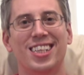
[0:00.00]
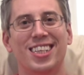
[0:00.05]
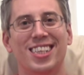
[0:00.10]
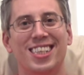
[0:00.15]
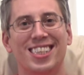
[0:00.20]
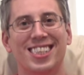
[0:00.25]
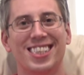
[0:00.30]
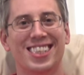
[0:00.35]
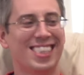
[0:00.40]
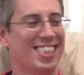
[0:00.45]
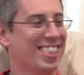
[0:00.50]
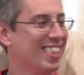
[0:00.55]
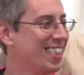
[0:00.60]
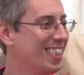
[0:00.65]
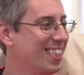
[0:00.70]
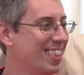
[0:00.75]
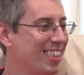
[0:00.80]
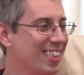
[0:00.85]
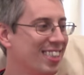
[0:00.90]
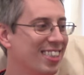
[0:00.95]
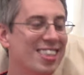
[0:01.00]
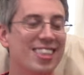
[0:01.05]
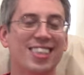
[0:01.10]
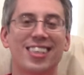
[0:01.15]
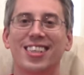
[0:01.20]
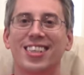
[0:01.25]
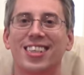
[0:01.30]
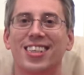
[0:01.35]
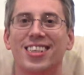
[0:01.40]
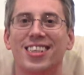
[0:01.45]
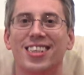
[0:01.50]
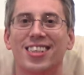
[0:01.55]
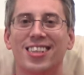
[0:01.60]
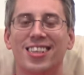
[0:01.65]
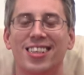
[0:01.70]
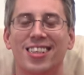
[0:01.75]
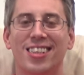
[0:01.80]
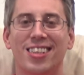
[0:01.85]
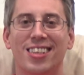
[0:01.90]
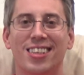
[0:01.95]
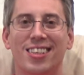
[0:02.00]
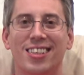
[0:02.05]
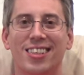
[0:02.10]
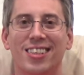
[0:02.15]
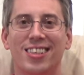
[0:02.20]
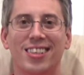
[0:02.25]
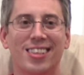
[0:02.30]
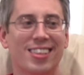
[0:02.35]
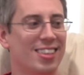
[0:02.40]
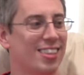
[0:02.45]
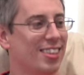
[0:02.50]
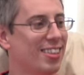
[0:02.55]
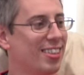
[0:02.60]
(not speaking)